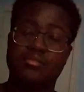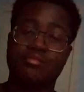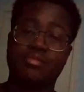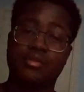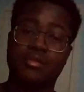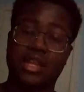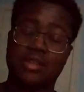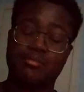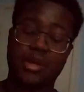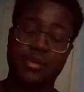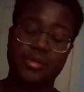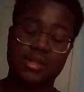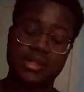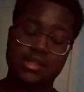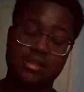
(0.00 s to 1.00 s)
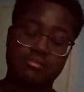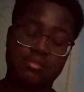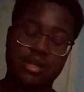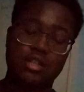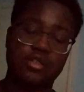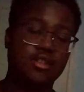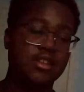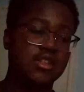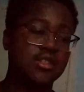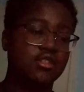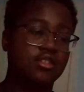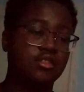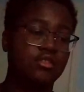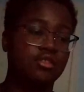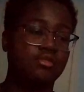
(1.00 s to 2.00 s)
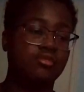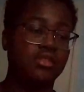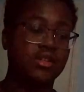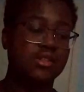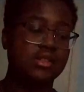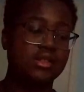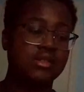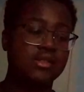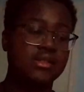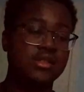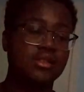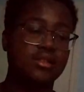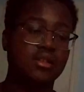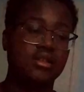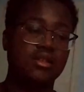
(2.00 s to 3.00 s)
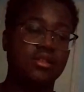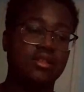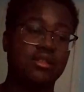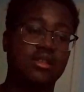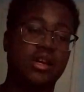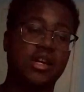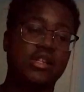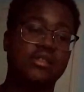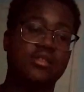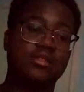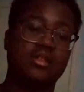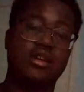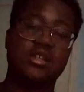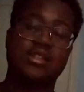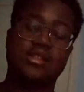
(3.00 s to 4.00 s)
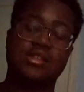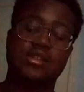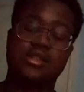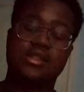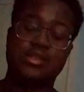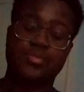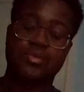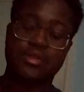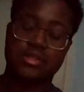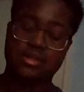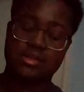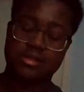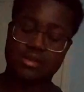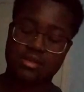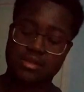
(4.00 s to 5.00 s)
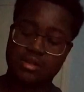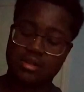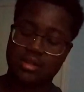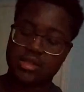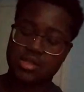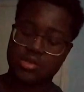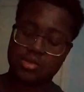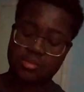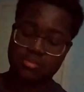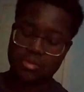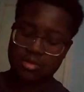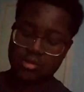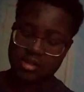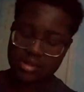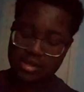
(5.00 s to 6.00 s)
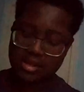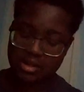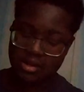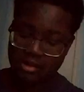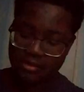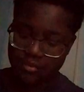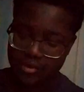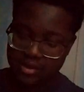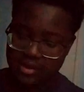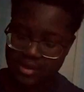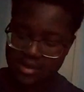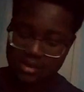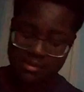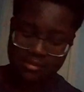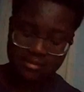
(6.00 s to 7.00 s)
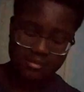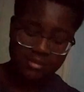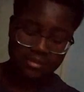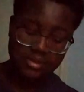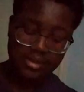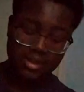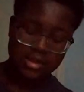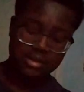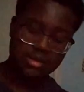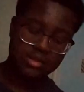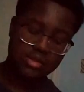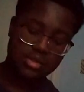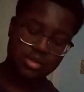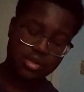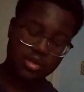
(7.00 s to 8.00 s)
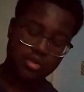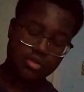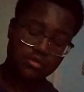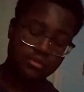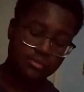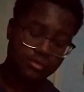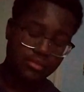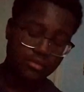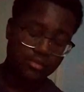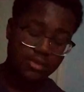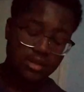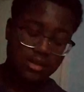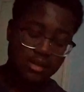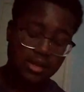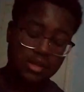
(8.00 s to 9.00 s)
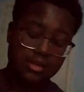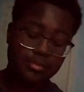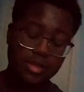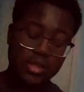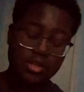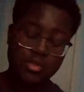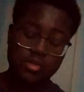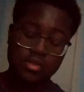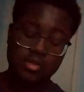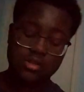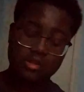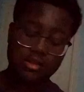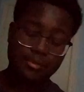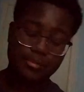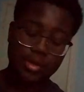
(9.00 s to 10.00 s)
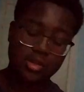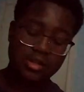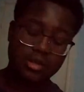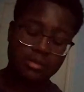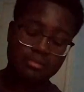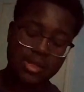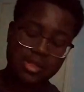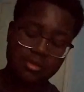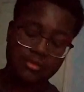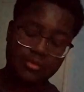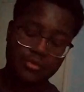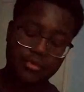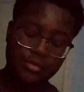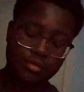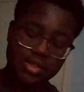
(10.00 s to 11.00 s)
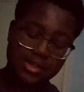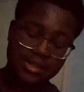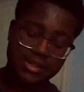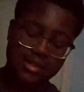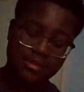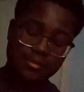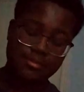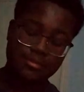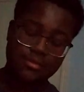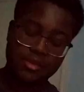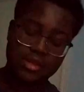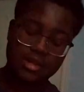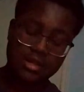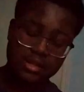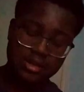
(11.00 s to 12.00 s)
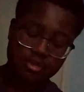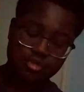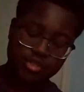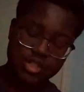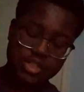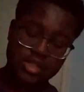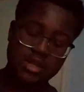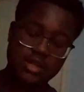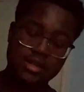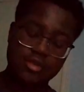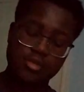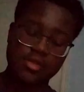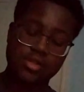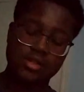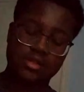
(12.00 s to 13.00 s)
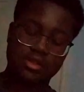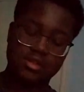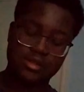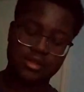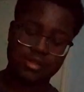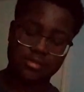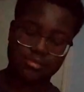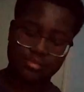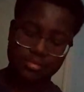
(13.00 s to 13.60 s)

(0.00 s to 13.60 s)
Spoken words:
Like, probably this and mantras are the ones that I suggest this piece to listen to the most every day. So, yeah, the beginning starts on an up bow and a mezzo forte. Then it crescendos, and